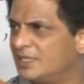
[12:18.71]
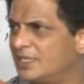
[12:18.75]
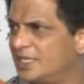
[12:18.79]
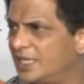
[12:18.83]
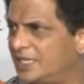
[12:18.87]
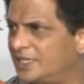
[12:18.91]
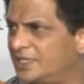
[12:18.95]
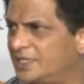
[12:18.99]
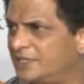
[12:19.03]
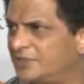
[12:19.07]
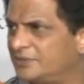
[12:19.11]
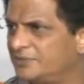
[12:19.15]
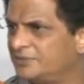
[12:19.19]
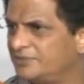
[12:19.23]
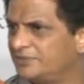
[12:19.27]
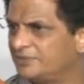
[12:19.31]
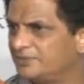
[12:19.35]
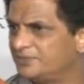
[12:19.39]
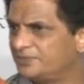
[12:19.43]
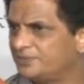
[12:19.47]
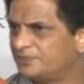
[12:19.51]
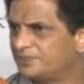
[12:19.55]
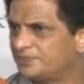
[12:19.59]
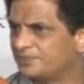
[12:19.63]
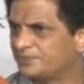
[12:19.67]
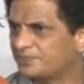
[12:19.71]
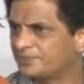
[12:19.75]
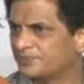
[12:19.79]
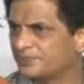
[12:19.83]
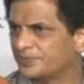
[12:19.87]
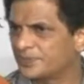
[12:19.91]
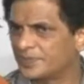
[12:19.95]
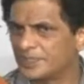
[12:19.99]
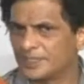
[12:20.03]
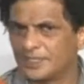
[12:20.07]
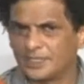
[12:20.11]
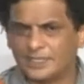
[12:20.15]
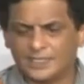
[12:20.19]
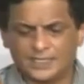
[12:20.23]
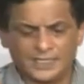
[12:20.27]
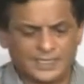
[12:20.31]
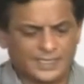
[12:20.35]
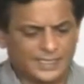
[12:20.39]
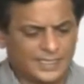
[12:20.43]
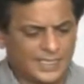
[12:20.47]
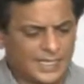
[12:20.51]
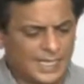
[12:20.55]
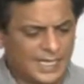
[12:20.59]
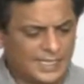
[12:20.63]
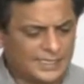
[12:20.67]
dead.
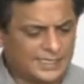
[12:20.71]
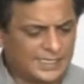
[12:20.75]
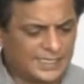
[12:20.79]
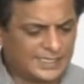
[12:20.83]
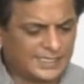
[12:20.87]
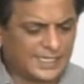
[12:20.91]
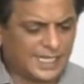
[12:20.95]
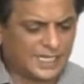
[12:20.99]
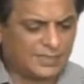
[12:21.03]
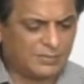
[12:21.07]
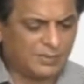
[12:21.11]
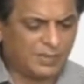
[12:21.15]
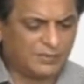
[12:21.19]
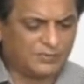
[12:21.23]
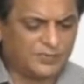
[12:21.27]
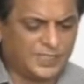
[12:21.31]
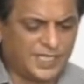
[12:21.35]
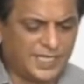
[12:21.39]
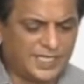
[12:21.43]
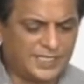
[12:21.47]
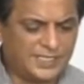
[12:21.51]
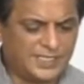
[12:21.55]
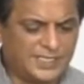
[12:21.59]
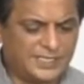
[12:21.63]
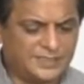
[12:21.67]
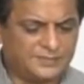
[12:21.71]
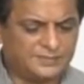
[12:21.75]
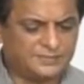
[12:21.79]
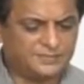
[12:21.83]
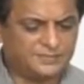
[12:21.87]
At the time of death,